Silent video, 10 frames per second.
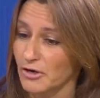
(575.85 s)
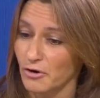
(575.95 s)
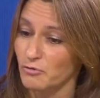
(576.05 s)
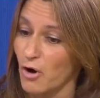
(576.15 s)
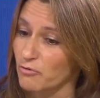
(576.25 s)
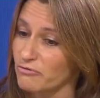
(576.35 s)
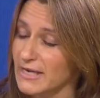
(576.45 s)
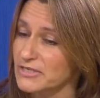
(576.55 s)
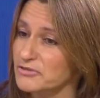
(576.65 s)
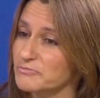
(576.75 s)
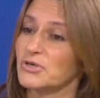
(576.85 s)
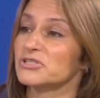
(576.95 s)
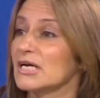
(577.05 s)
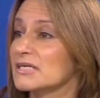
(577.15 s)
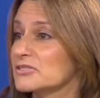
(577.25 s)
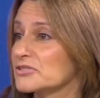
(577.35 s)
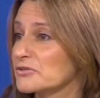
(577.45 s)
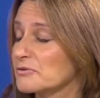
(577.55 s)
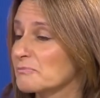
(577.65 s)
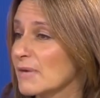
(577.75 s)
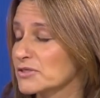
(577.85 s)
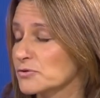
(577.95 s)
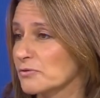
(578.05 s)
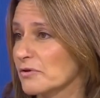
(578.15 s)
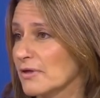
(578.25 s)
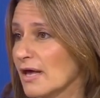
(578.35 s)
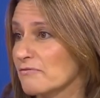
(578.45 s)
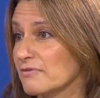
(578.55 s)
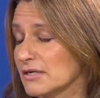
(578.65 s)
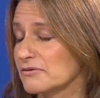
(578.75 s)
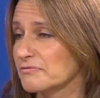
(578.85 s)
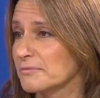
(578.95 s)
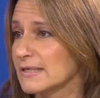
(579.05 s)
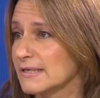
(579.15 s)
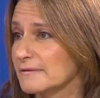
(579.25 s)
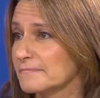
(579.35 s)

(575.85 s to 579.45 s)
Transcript: a whole range of projects to make sure that they're value for money.